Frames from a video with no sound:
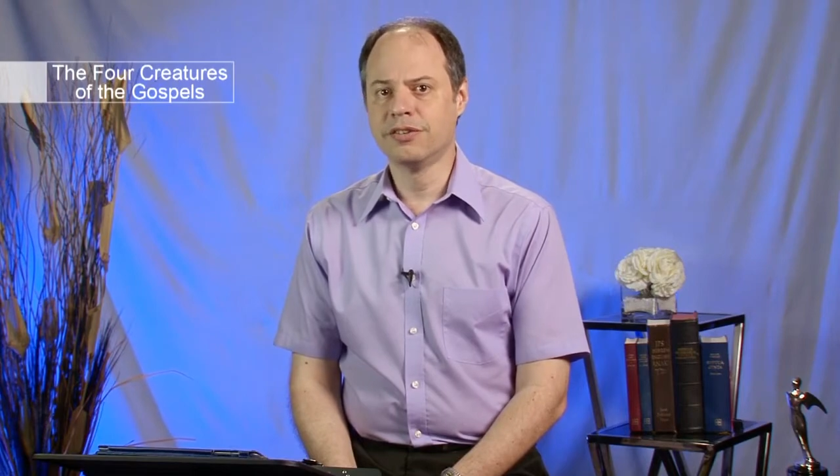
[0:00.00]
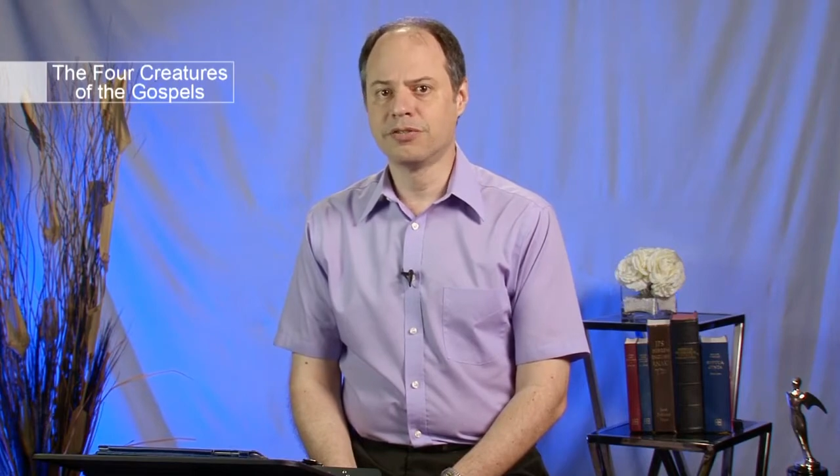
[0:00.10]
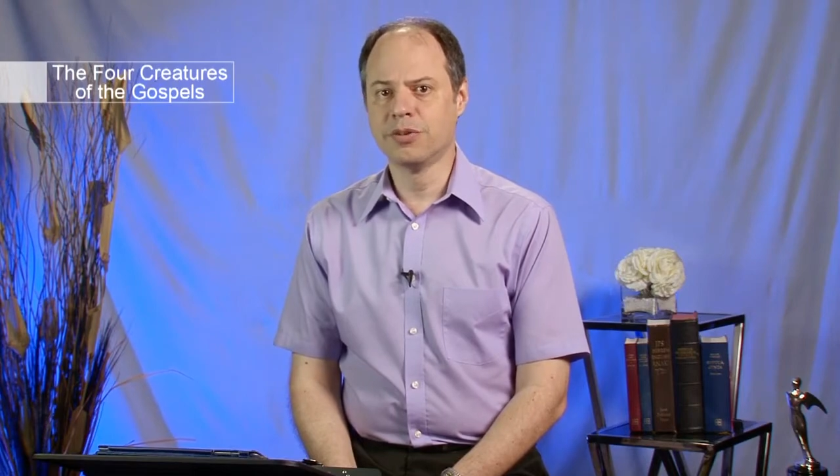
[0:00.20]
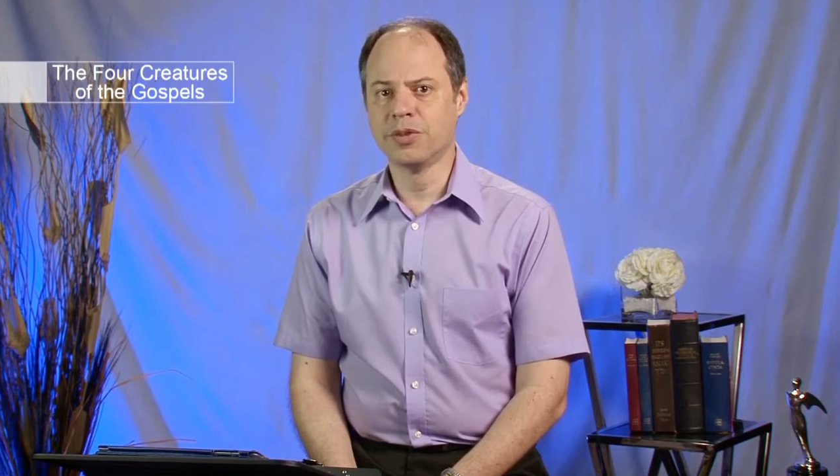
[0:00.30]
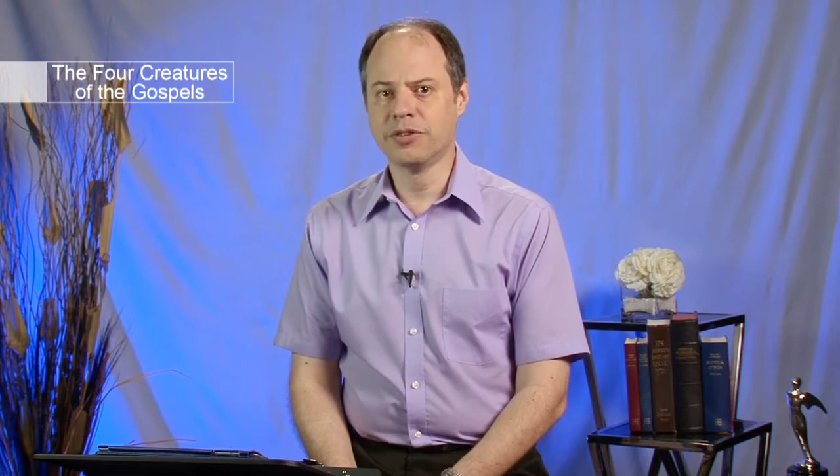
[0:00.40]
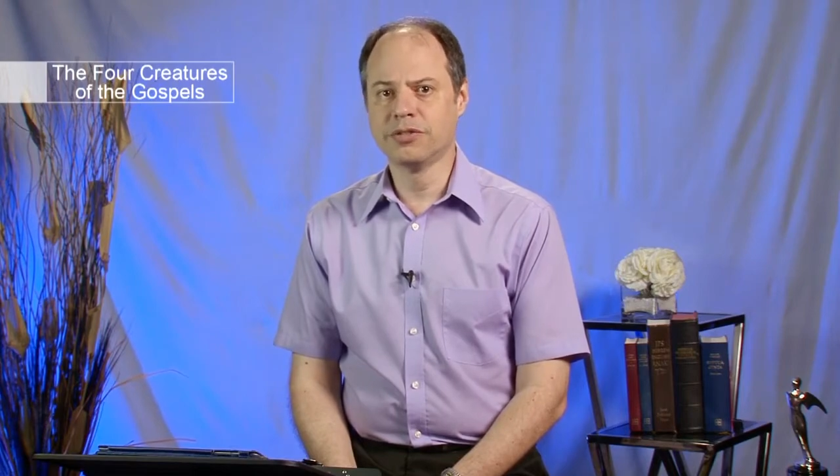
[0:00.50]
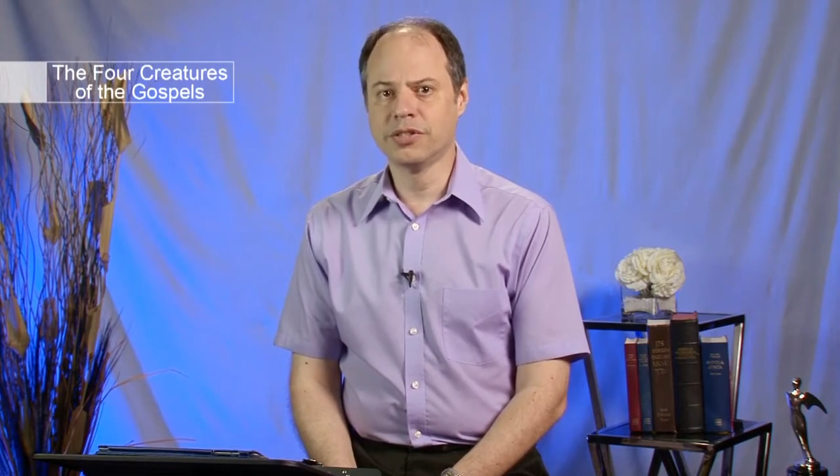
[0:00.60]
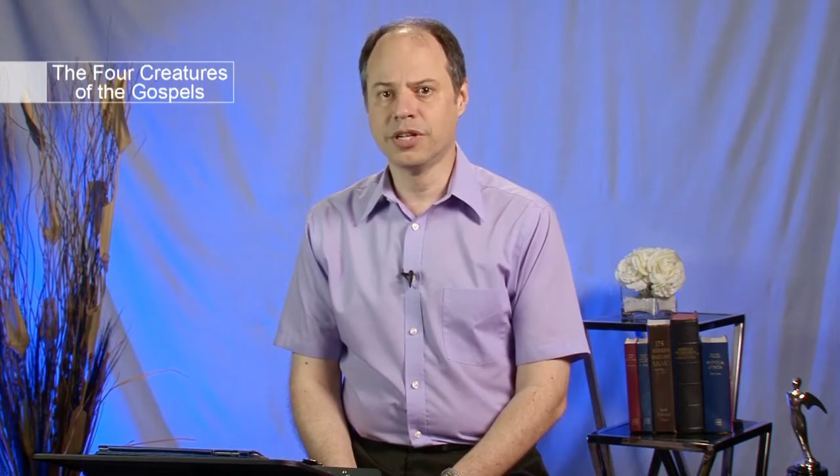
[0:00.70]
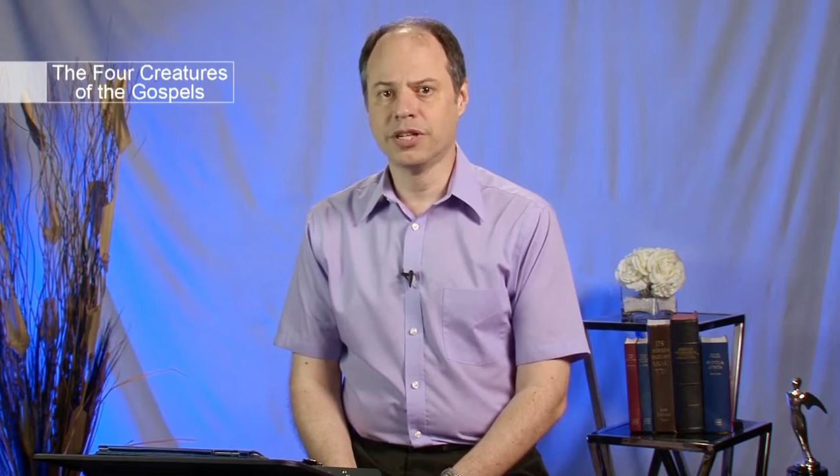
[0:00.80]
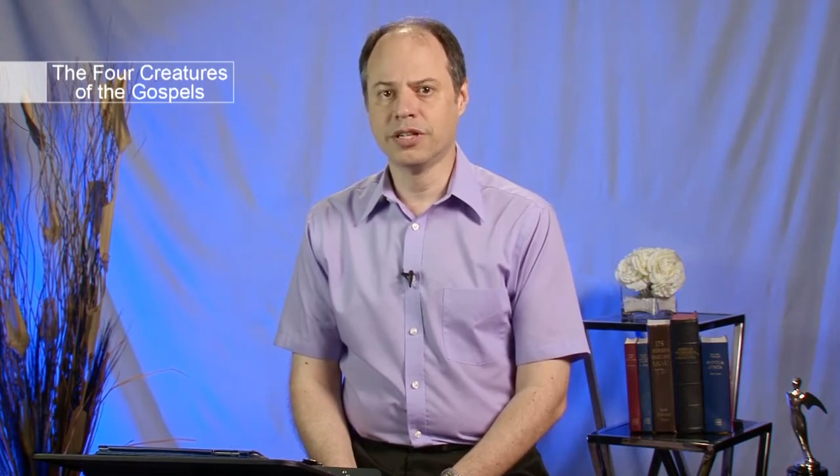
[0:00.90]
from
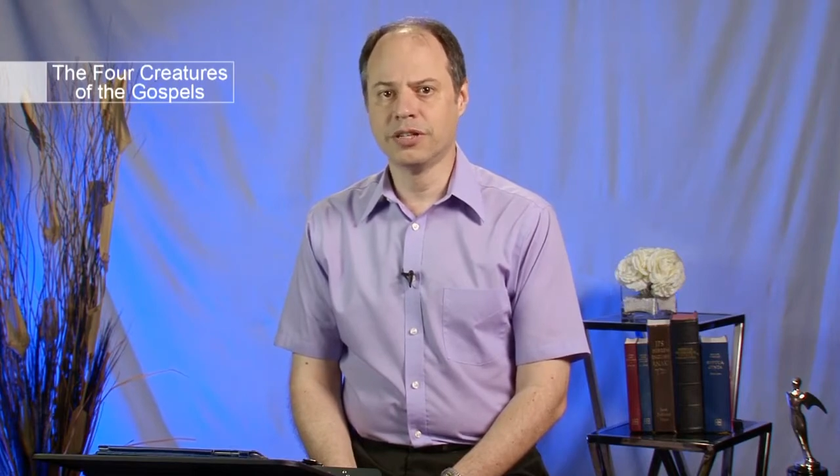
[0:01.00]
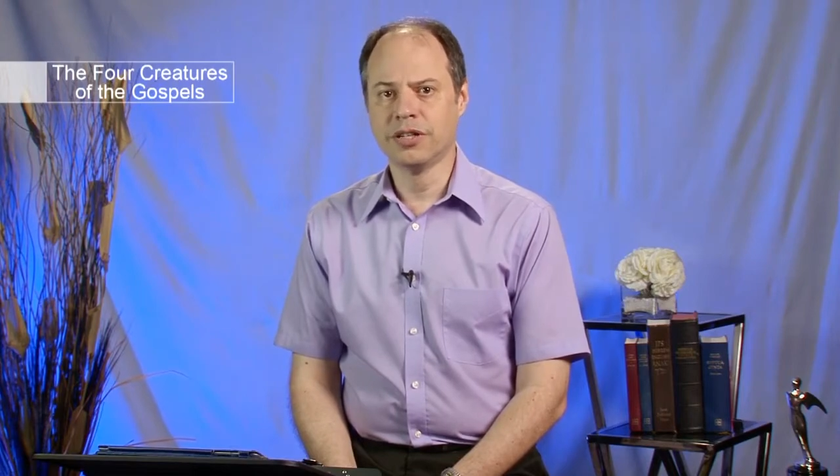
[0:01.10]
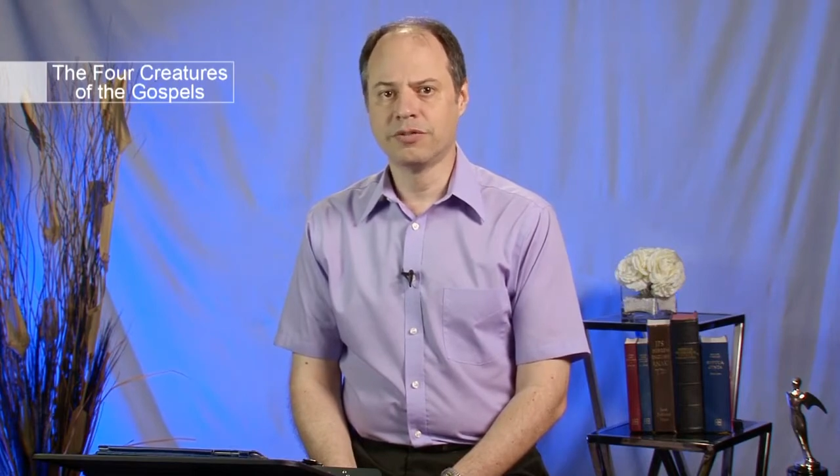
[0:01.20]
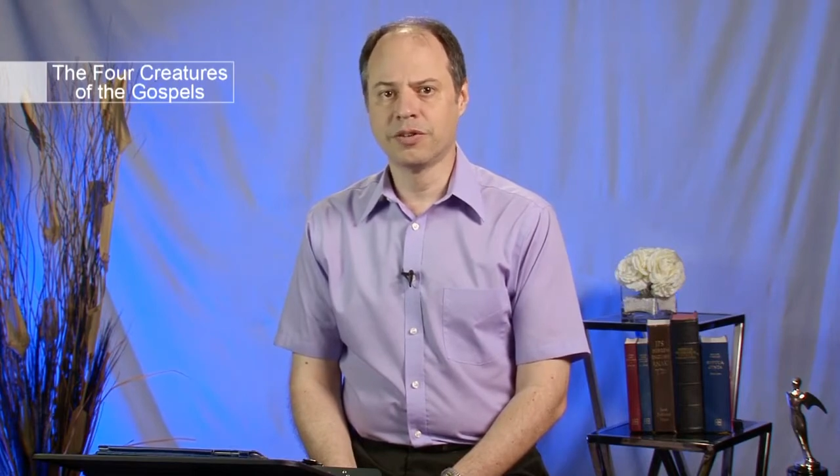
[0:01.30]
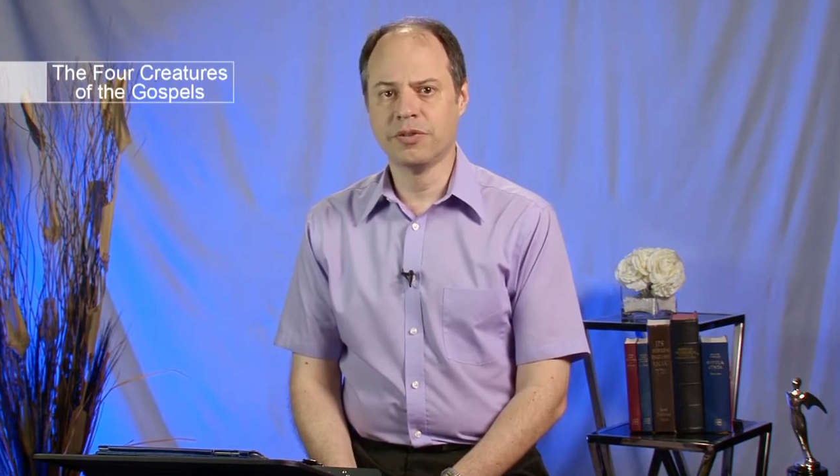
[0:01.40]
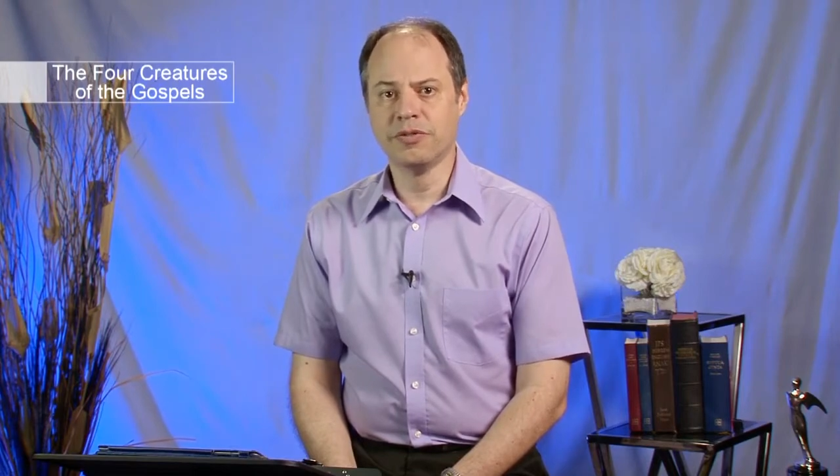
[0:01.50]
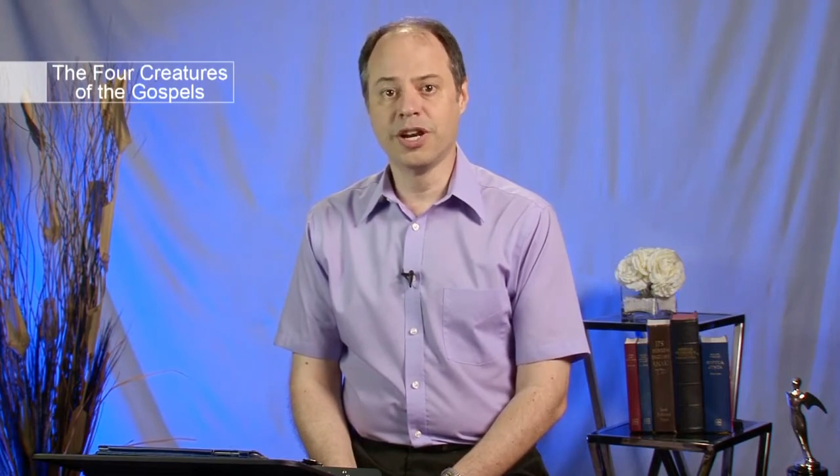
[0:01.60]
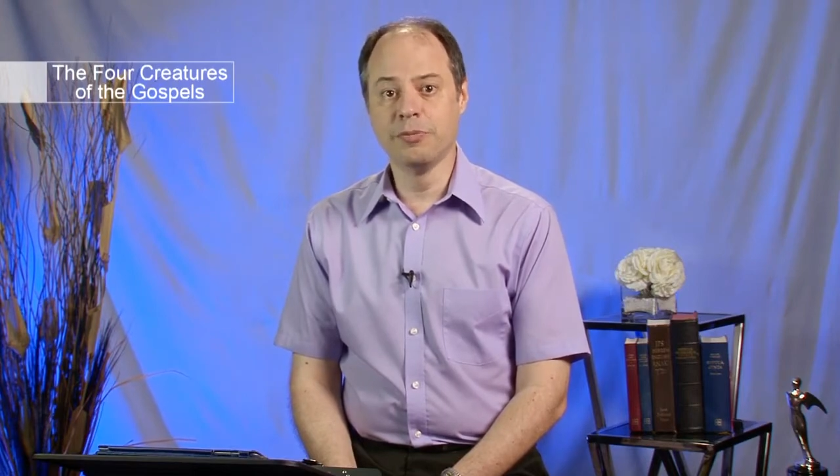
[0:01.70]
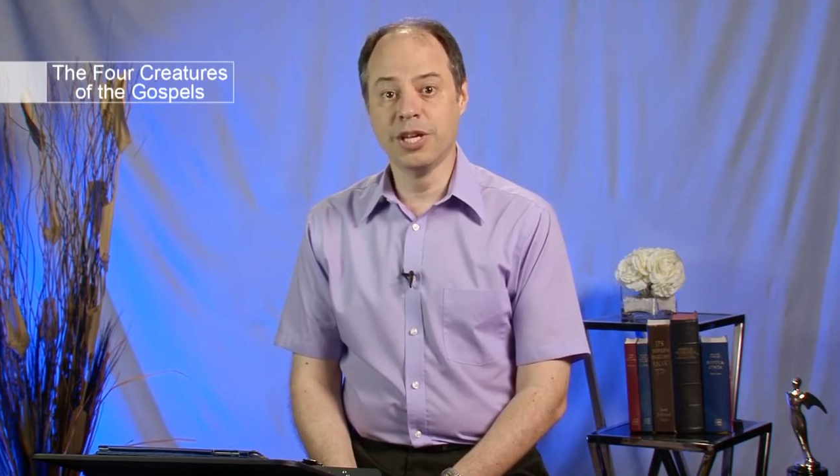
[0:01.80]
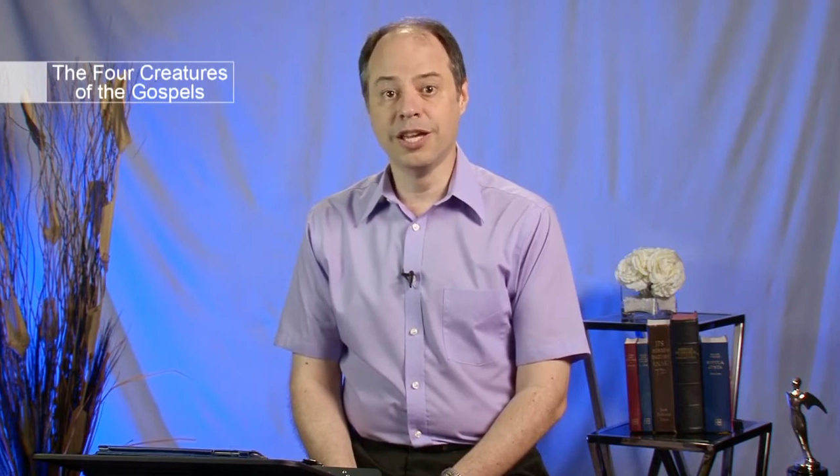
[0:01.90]
the
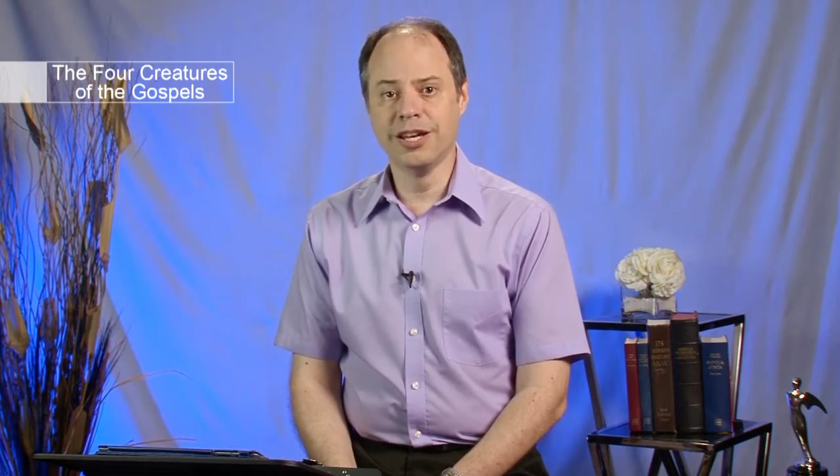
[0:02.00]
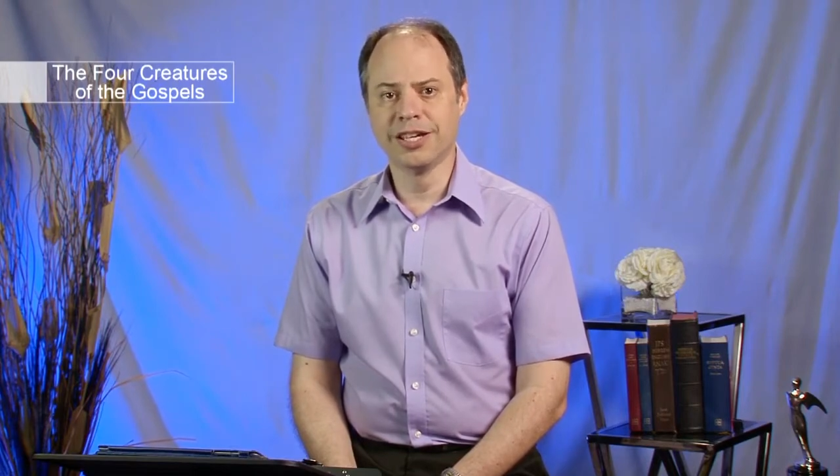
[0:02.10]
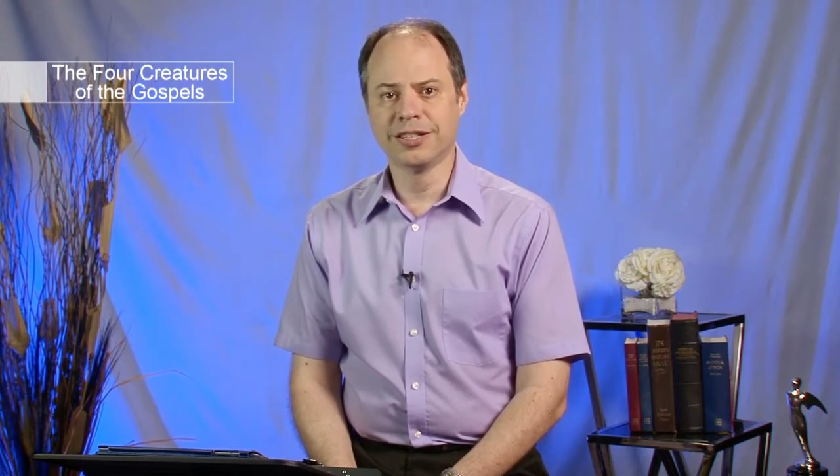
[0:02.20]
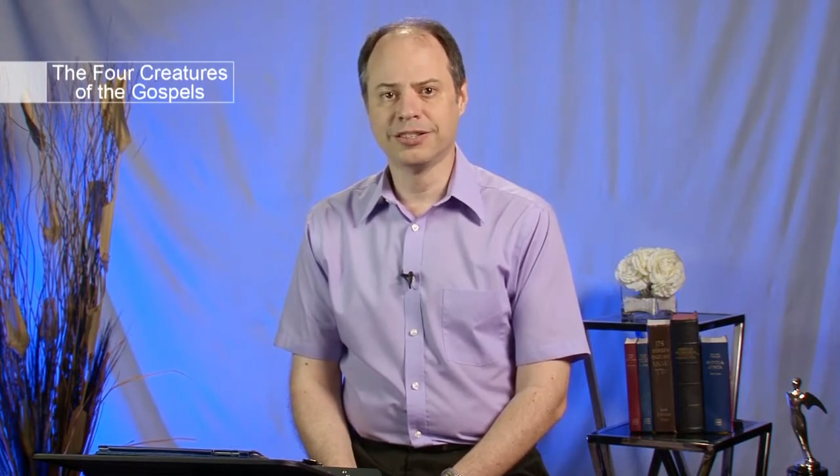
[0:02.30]
very beginning.